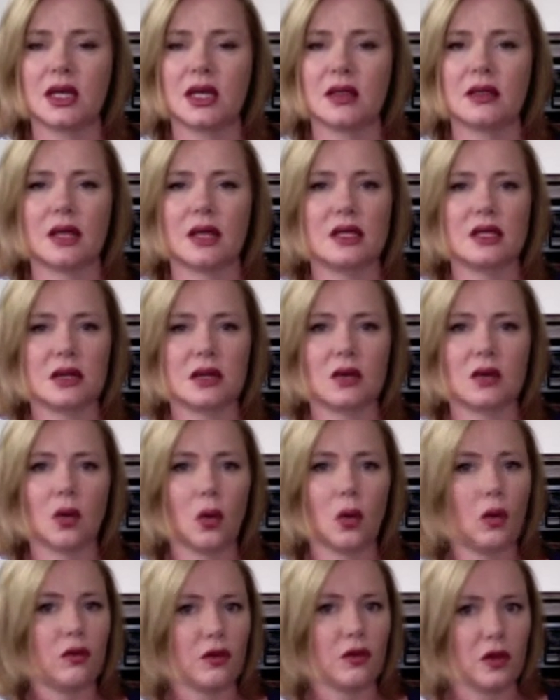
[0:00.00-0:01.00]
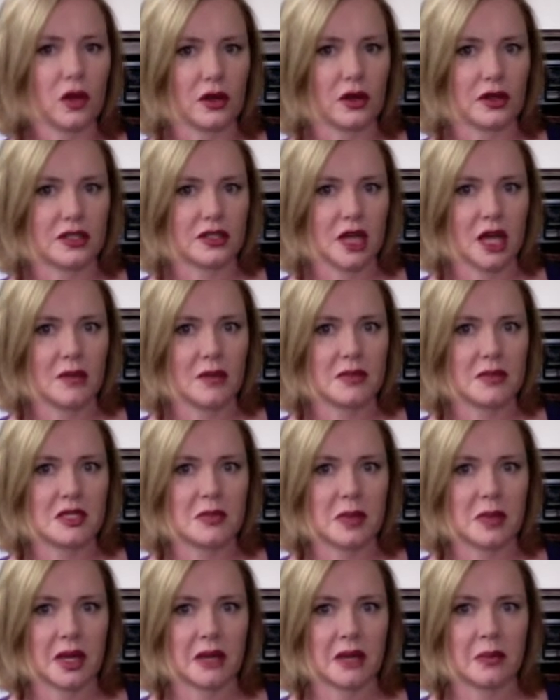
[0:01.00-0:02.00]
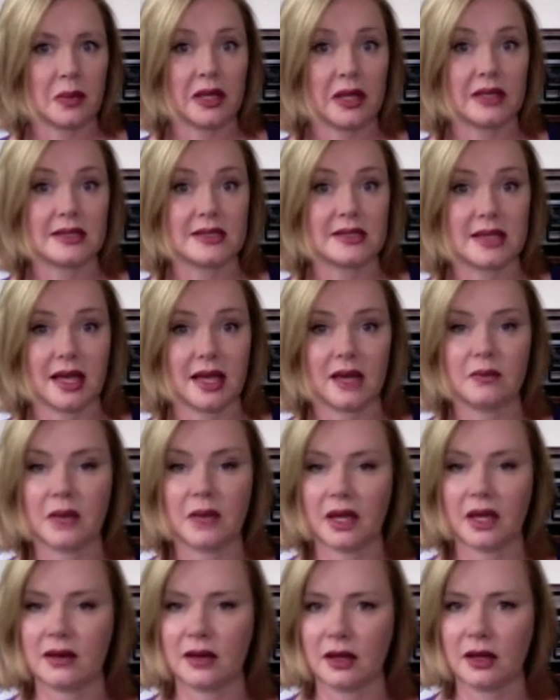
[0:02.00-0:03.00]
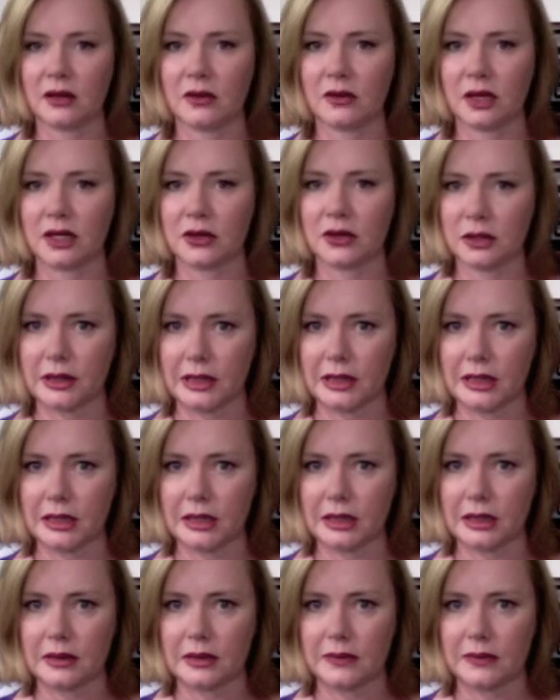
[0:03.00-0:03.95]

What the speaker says: That's an awful lot of time spent being sad, mad, and angry, don't you think?